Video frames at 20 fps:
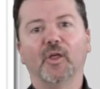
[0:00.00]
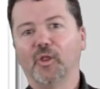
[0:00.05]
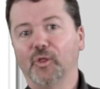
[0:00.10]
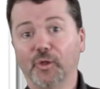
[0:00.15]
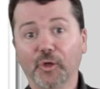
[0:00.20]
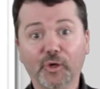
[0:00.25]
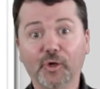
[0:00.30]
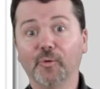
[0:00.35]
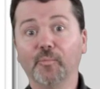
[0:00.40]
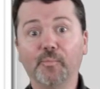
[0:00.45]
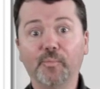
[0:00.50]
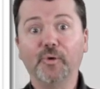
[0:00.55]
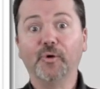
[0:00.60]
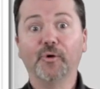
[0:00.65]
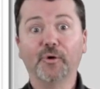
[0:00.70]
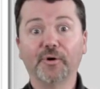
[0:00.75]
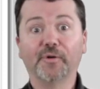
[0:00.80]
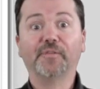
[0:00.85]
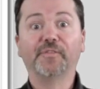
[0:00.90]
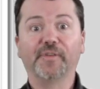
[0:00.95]
the
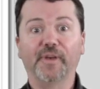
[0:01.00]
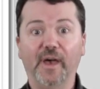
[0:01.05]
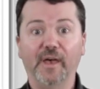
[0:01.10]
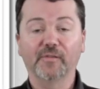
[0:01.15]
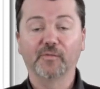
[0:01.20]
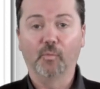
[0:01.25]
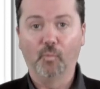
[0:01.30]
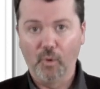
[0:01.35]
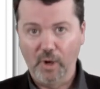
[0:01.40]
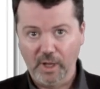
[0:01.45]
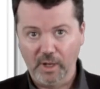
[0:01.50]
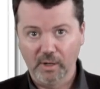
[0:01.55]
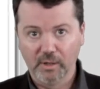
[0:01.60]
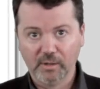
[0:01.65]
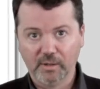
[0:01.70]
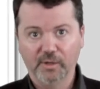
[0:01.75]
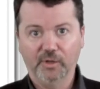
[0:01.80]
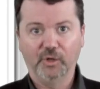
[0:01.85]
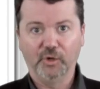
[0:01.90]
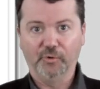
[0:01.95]
computer says,
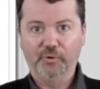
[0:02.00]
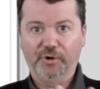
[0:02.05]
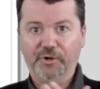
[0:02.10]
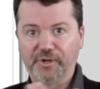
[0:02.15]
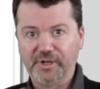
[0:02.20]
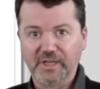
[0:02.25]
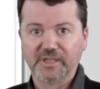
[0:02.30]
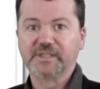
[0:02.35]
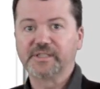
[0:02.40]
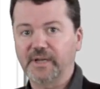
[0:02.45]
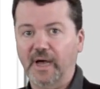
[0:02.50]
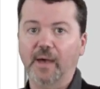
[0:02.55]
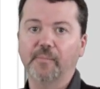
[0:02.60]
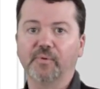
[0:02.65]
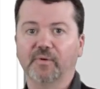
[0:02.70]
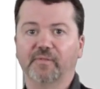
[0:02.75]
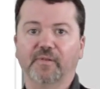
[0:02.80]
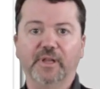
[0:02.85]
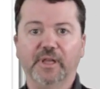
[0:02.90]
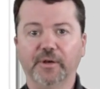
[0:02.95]
well, you're this type
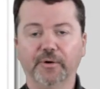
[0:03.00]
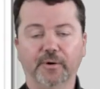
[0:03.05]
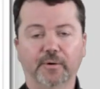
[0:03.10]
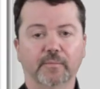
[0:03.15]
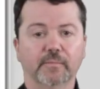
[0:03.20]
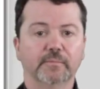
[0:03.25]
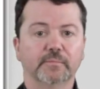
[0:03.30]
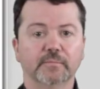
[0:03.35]
of leader.